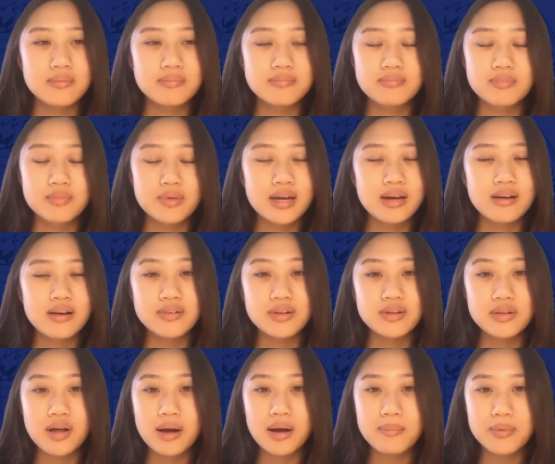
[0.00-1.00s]
We have a
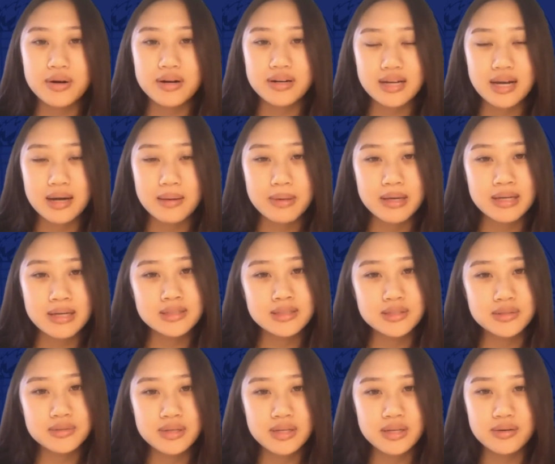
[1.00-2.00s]
lot more coming to
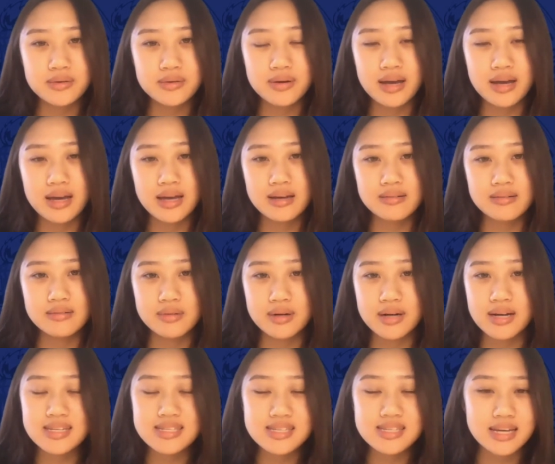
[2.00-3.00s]
you, and we're
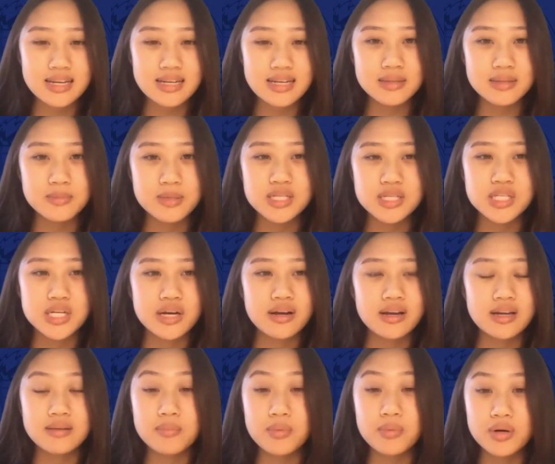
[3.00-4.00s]
excited to be sharing
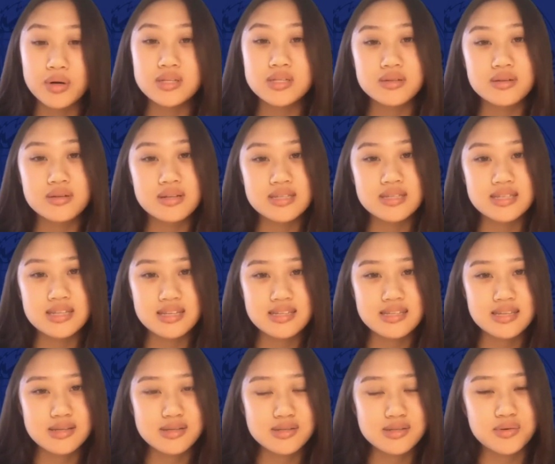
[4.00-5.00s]
more student
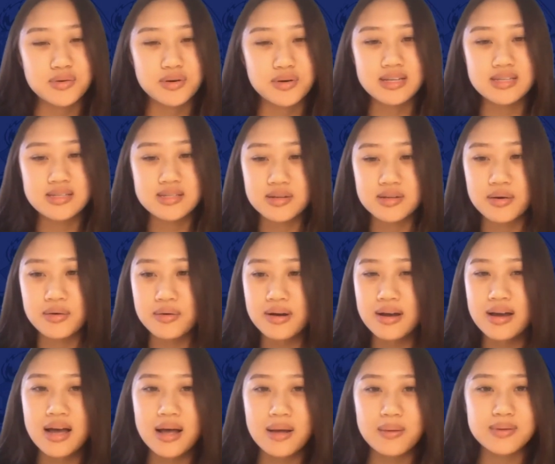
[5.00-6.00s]
success stories. So
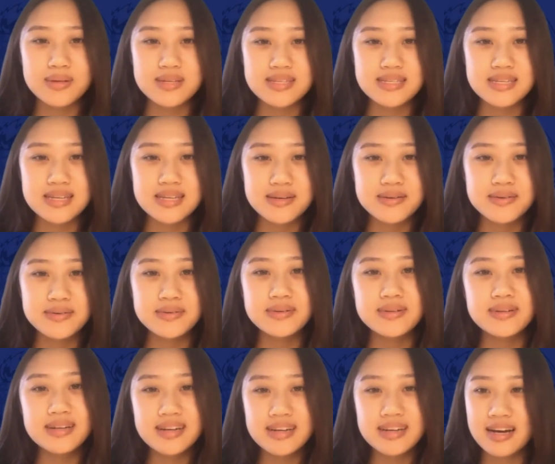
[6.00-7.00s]
we'll see you
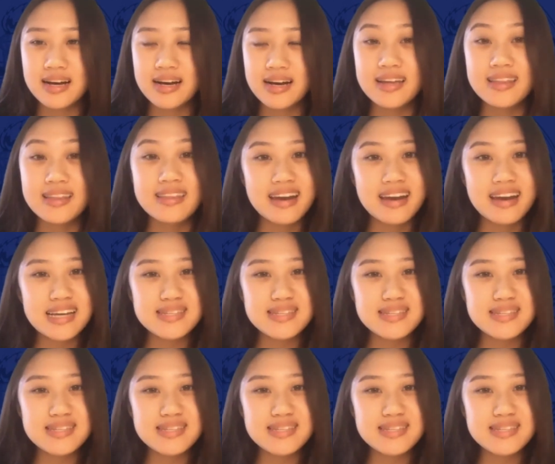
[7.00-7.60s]
in the next